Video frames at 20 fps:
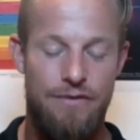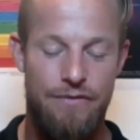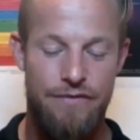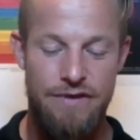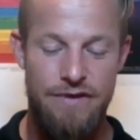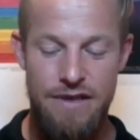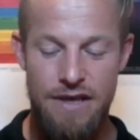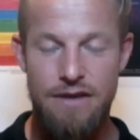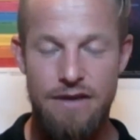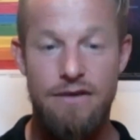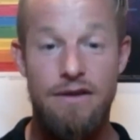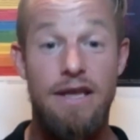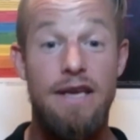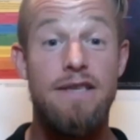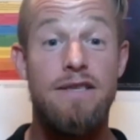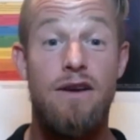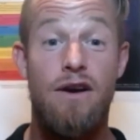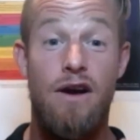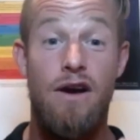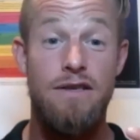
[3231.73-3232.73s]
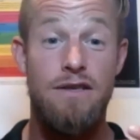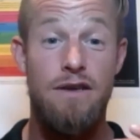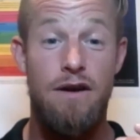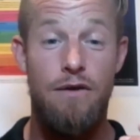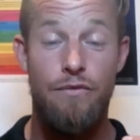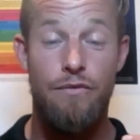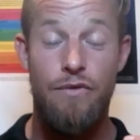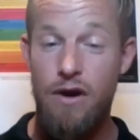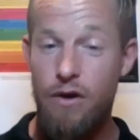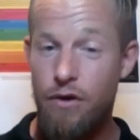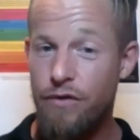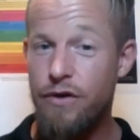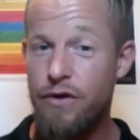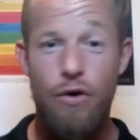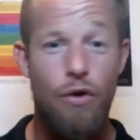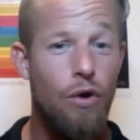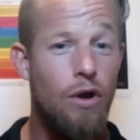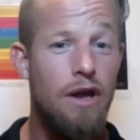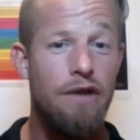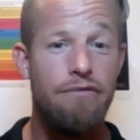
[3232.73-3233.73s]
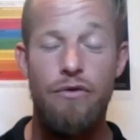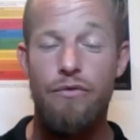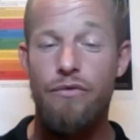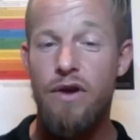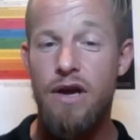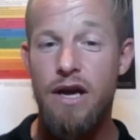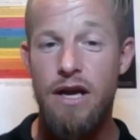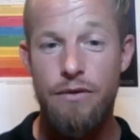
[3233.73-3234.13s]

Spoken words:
Obviously, these guys we're on the call every week.